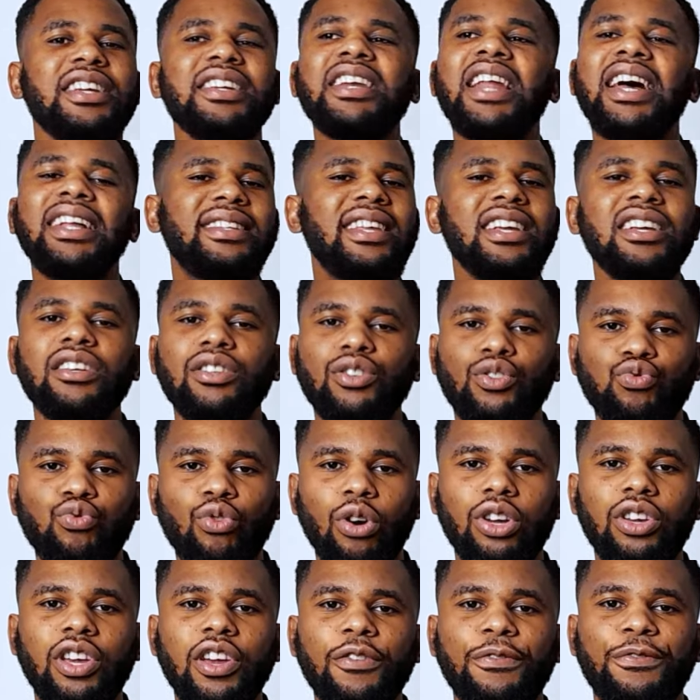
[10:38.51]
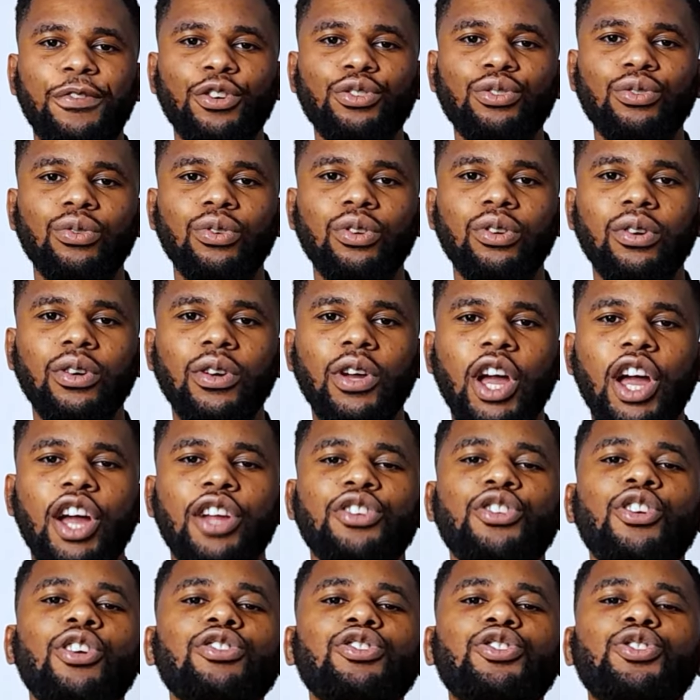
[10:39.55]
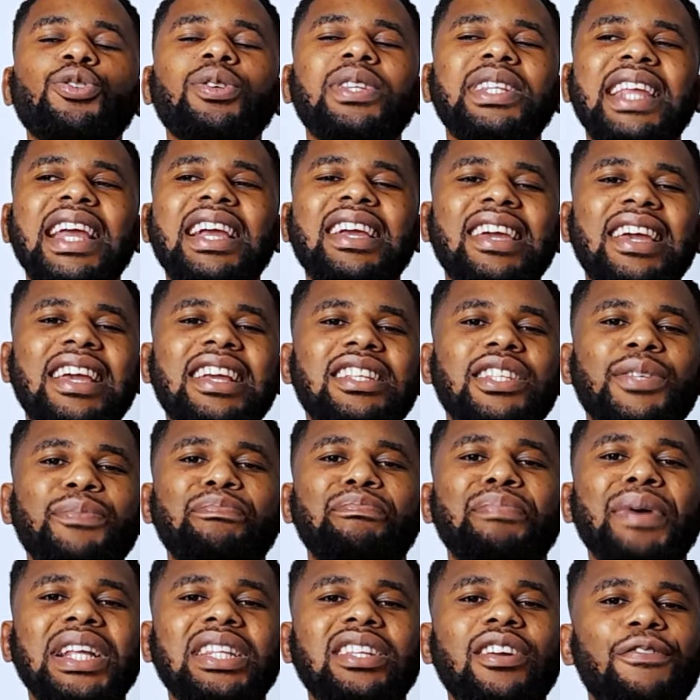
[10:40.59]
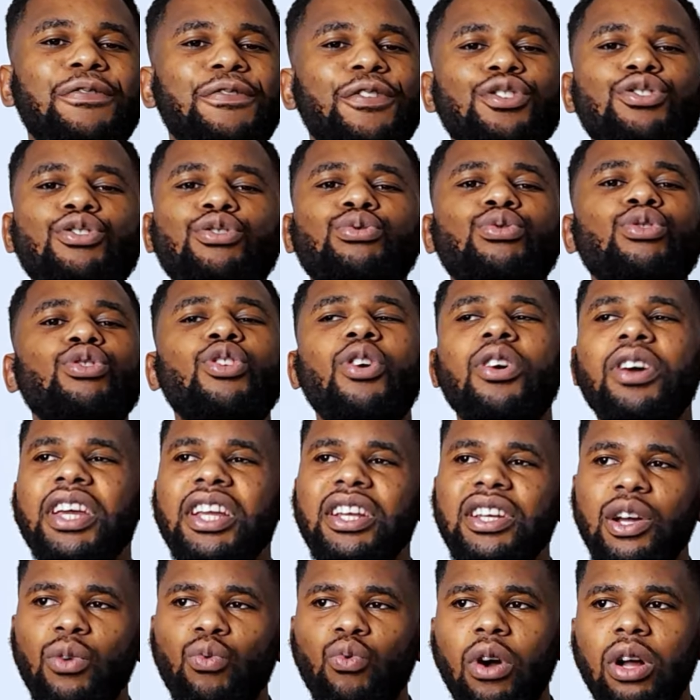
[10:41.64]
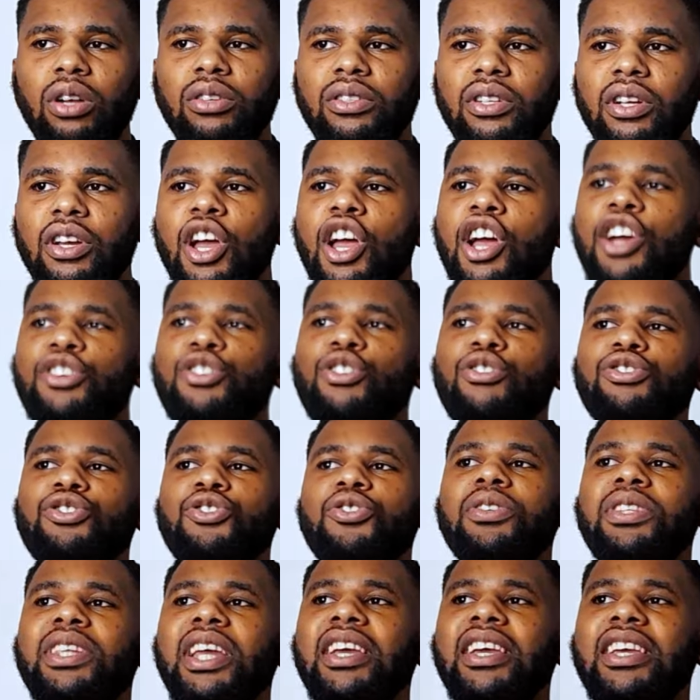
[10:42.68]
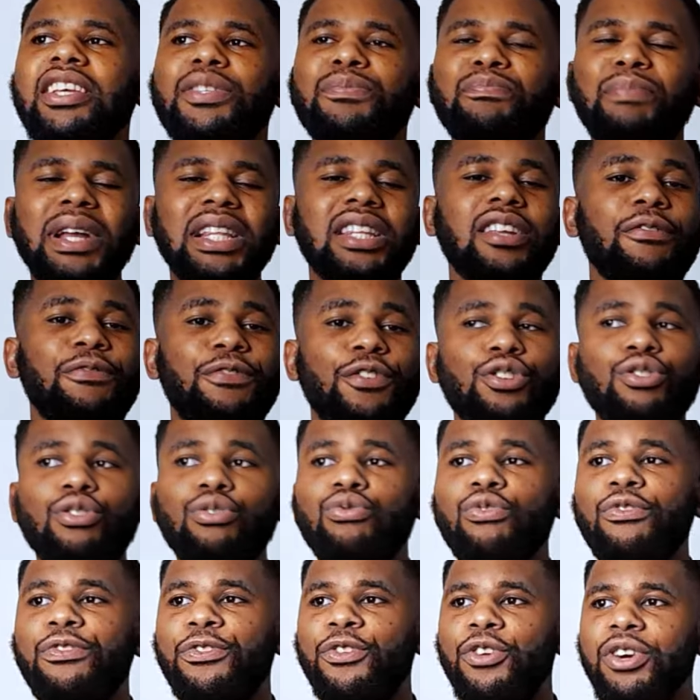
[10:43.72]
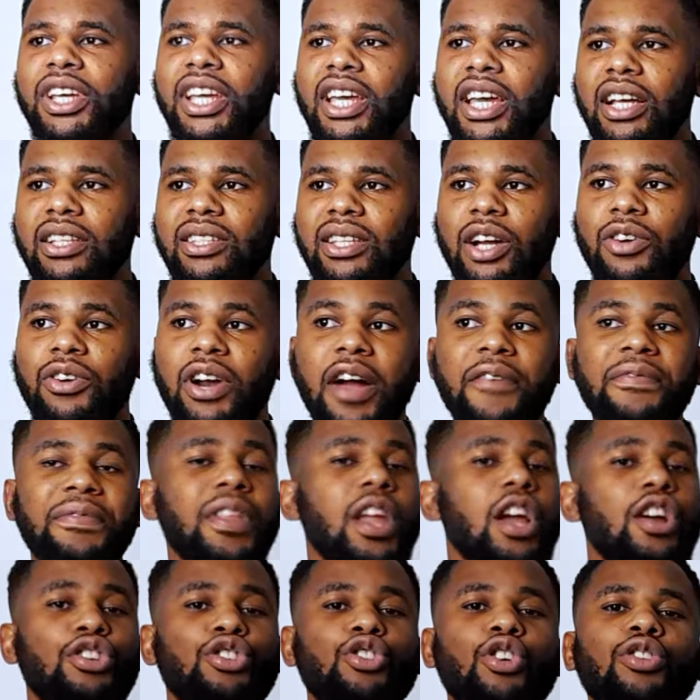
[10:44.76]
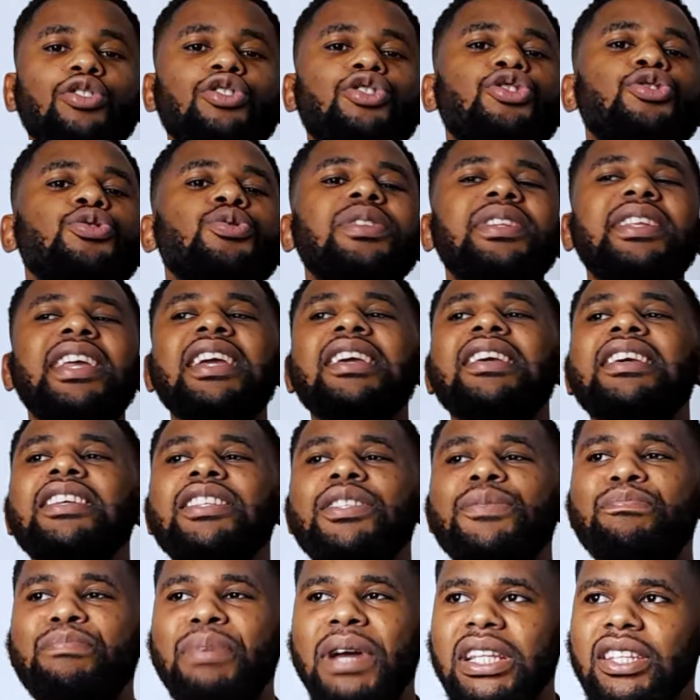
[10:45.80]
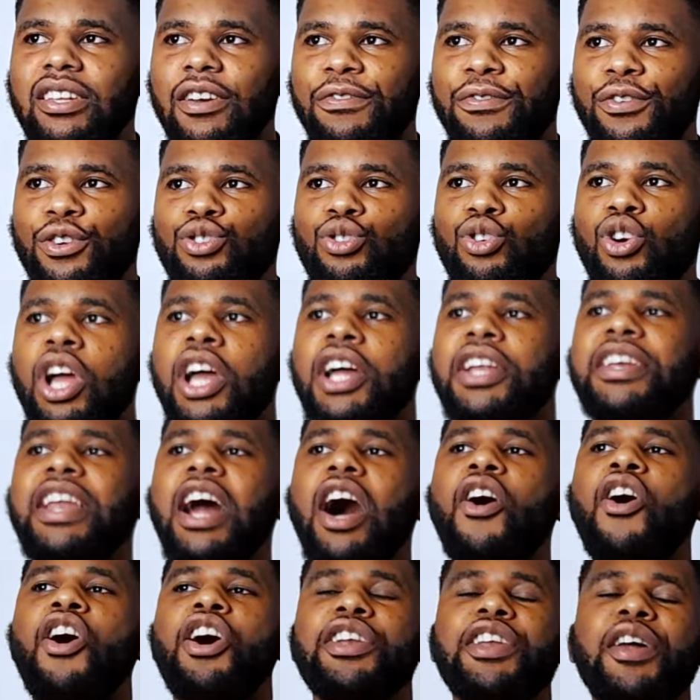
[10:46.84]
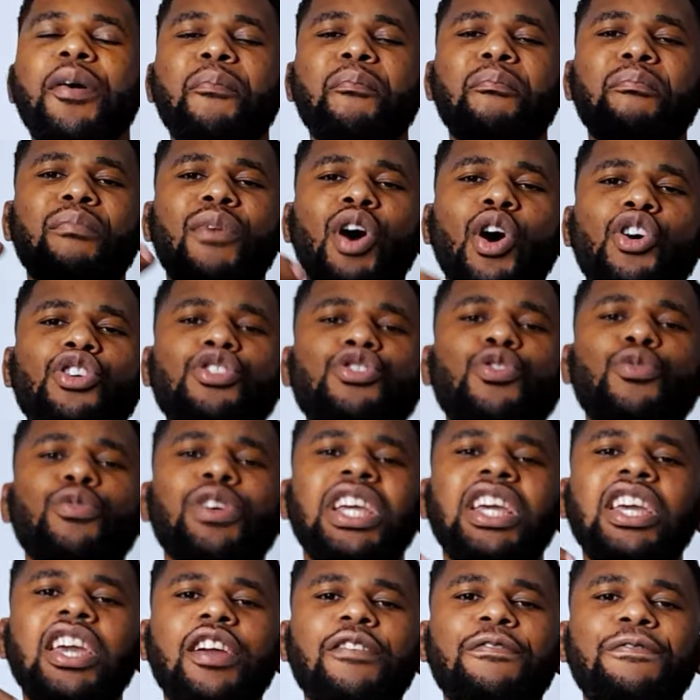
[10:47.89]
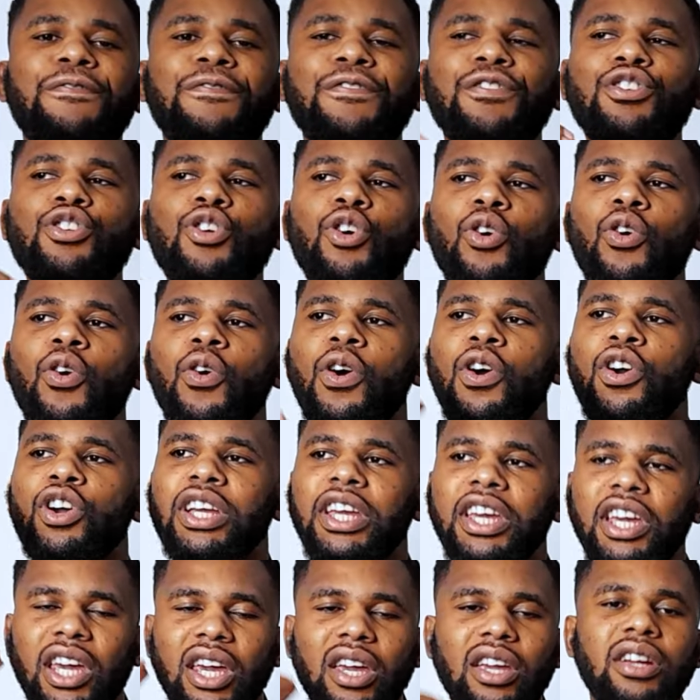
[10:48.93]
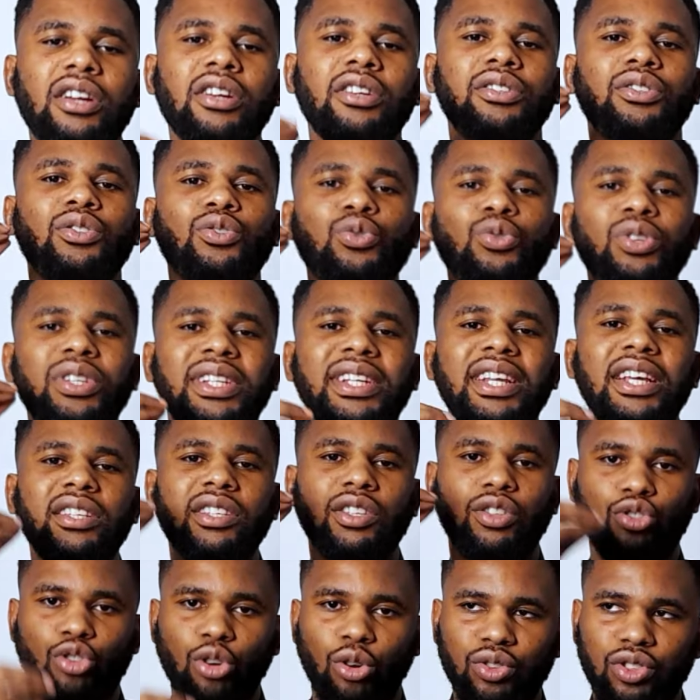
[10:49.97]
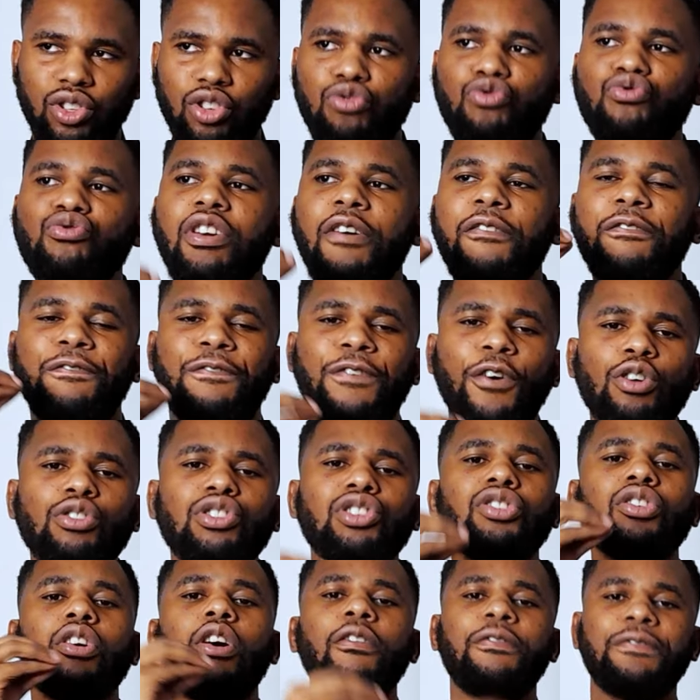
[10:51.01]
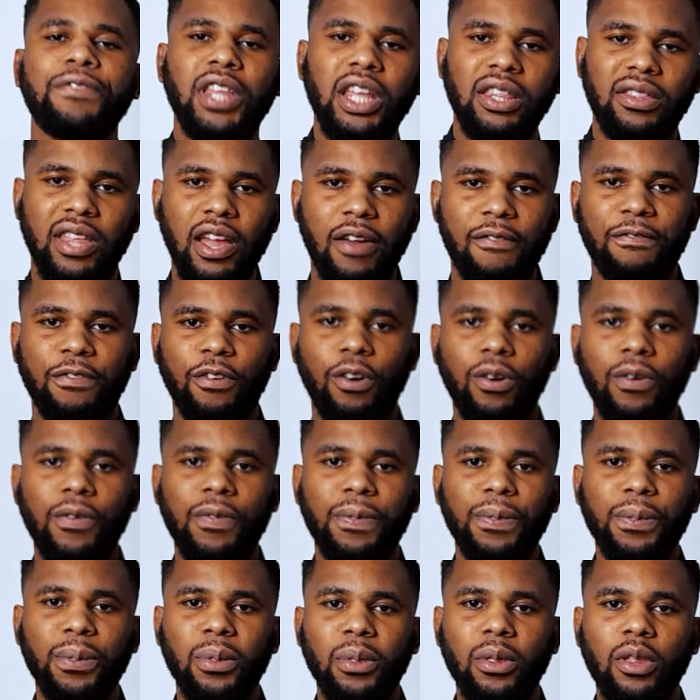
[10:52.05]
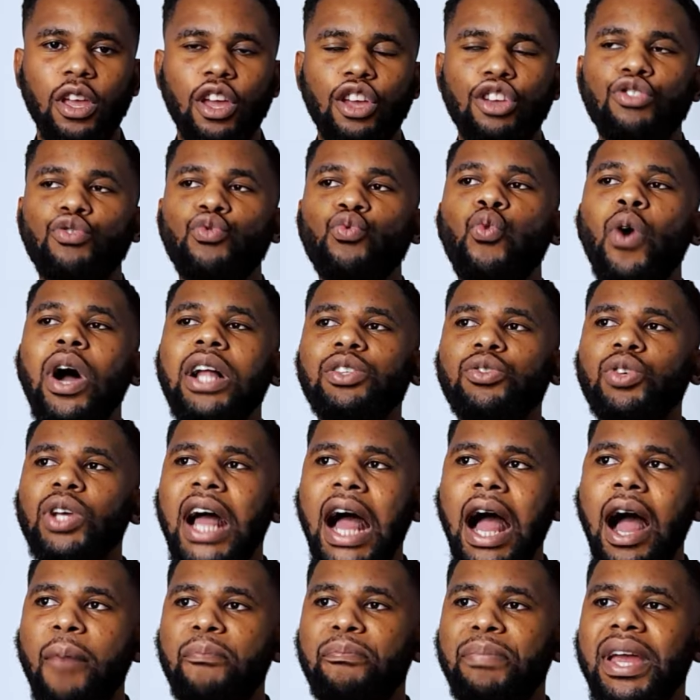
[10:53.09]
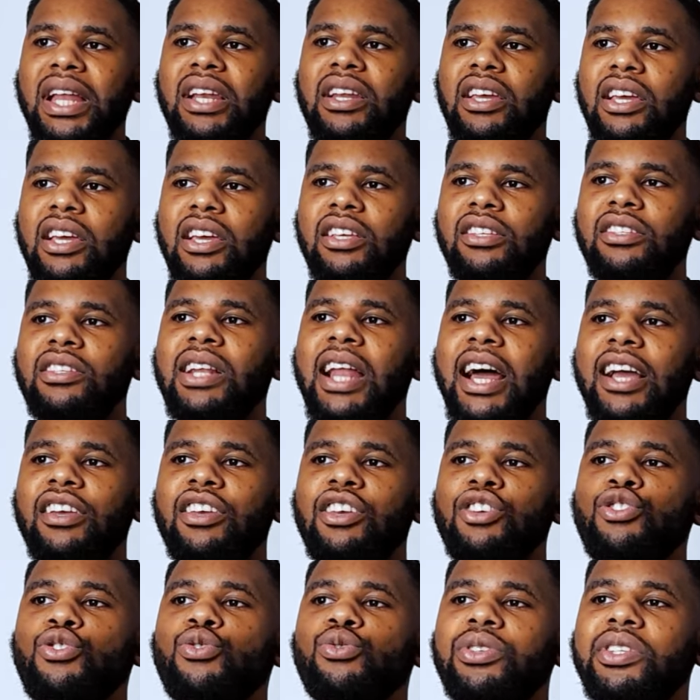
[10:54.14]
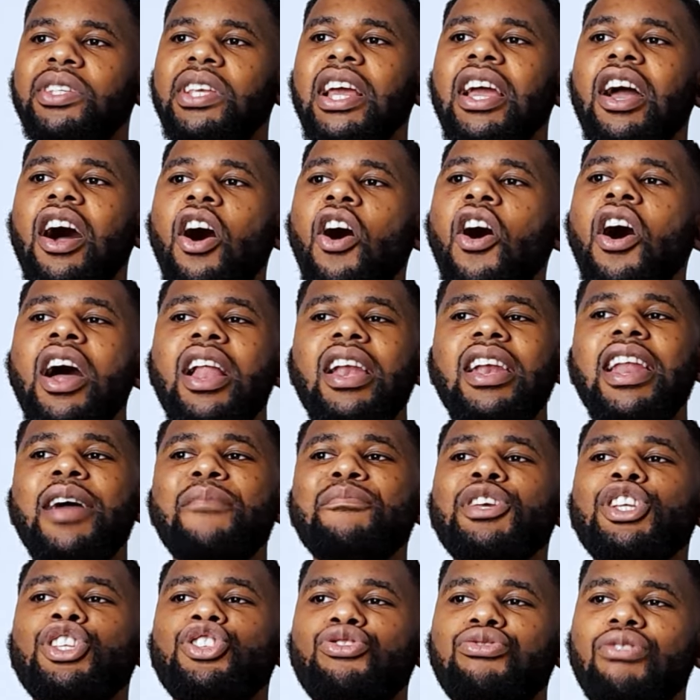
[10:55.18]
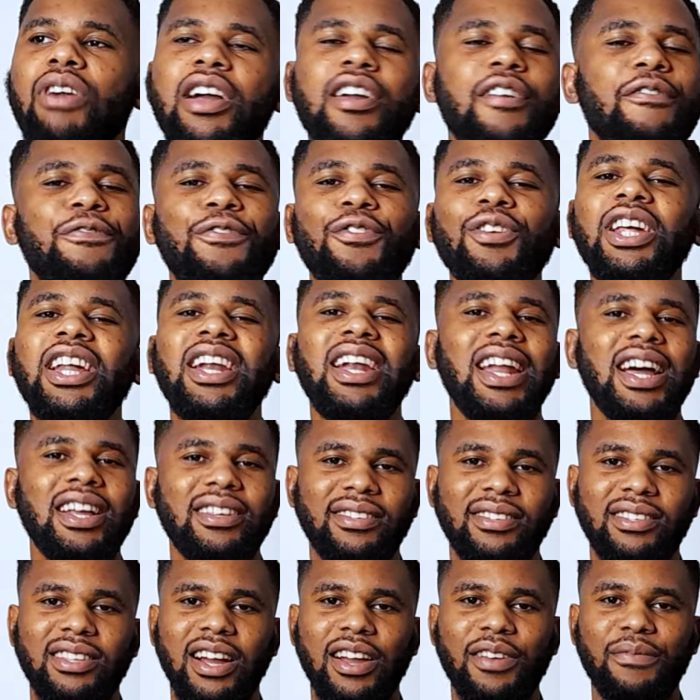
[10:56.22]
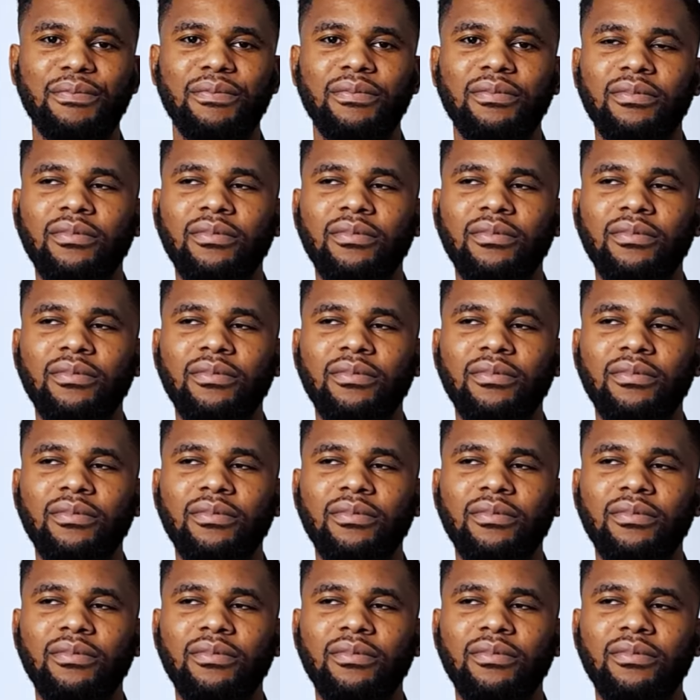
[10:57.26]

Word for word: Nothing is working for you. Don't you think it's better for you to go in the world? Don't you think it's better for you to fornicate around? Don't you think it's better for you? Now, the more you give your ear to this thought, to the voice of the devil, what happen is like you say, oh, let me try it for the last time.